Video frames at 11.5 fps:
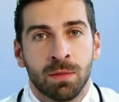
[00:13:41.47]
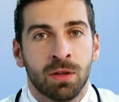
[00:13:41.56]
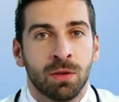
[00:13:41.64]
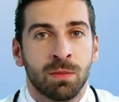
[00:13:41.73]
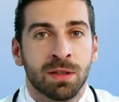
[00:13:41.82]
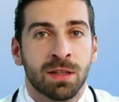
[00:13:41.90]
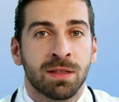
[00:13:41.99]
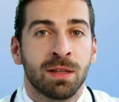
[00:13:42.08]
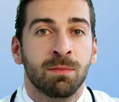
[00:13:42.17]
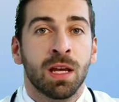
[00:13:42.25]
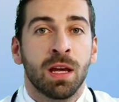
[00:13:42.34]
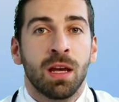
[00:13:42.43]
like
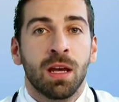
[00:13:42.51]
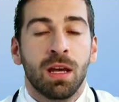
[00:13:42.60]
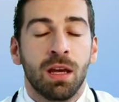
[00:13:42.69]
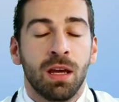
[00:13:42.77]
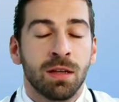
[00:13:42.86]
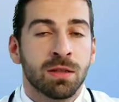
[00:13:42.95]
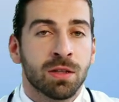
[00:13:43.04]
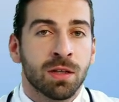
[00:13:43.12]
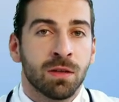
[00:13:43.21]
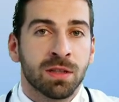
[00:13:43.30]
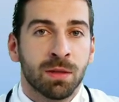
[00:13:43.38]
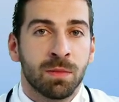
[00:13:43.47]
walking or light
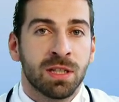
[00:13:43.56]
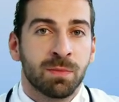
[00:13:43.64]
exercise.